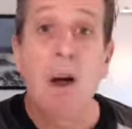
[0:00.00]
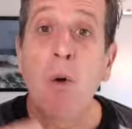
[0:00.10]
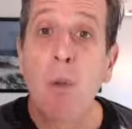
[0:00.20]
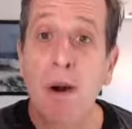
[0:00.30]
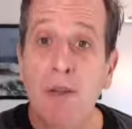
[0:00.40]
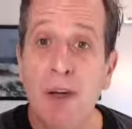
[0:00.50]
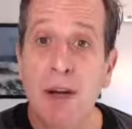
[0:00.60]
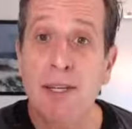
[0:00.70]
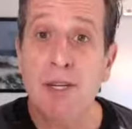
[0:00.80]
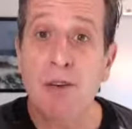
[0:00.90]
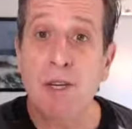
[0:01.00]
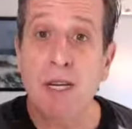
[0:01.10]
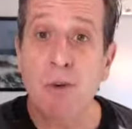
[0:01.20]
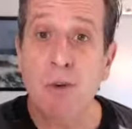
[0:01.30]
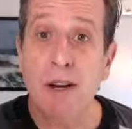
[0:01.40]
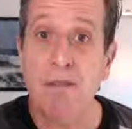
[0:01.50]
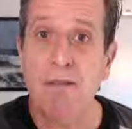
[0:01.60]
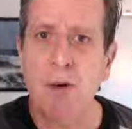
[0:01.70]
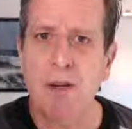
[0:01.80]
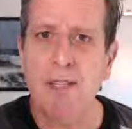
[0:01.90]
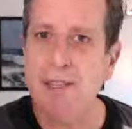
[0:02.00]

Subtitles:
What thoughts do you need to reinforce?